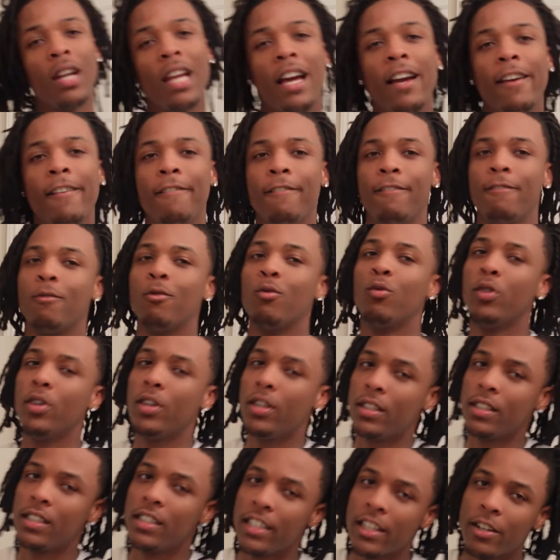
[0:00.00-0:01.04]
life
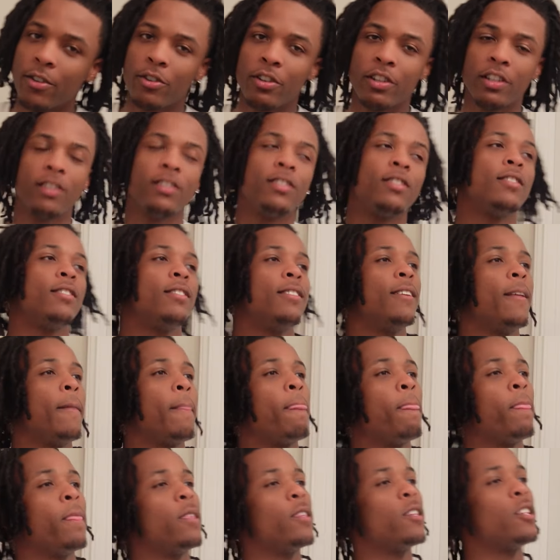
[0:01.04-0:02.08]
real serious
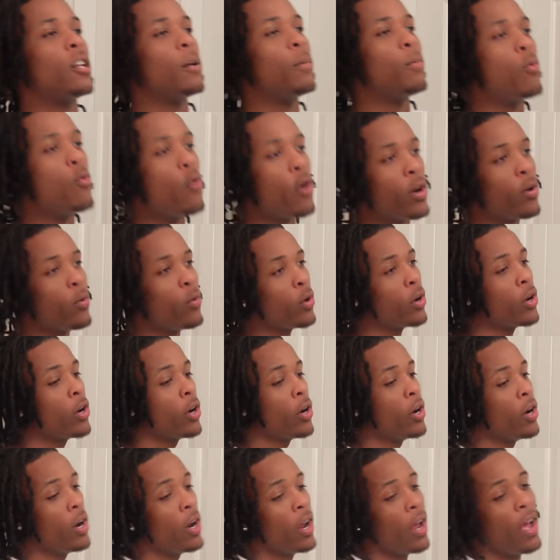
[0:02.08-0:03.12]
to the point
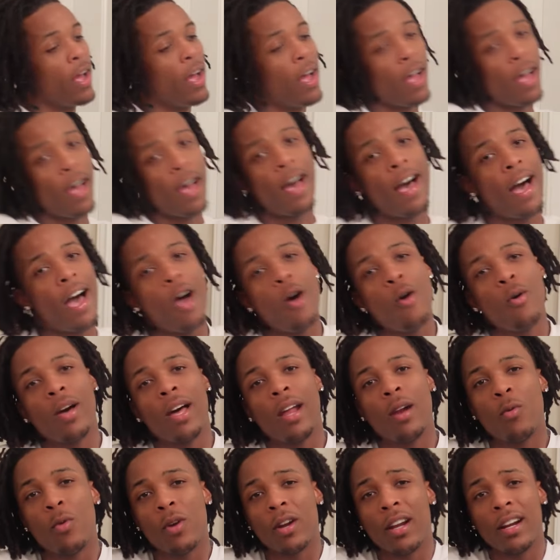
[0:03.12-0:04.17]
where I don't
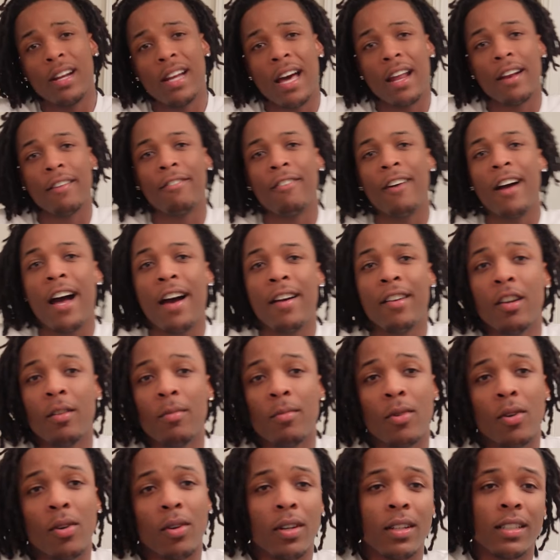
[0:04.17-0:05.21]
gotta work a nine to five no
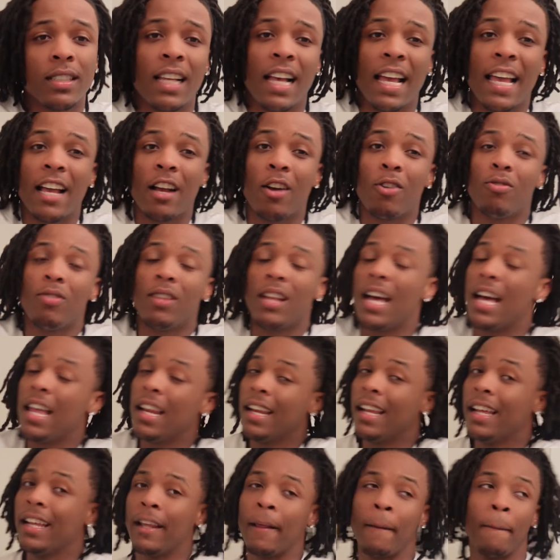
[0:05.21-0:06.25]
more. Cause I ain't gonna lie,
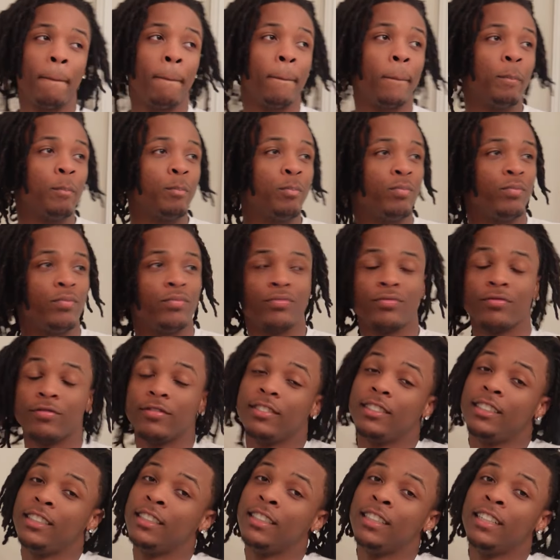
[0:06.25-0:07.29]
like
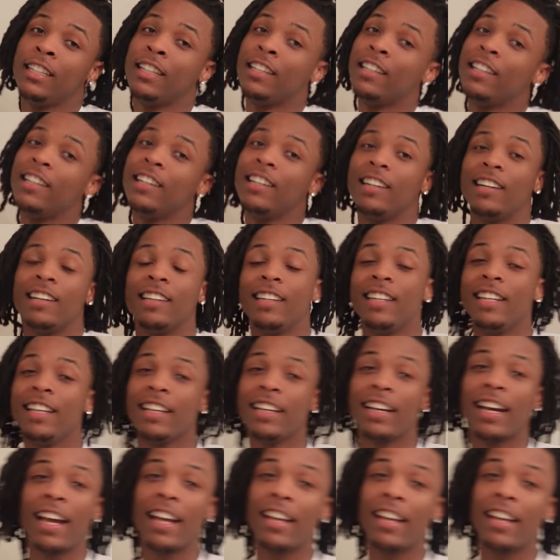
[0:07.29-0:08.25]
a nigga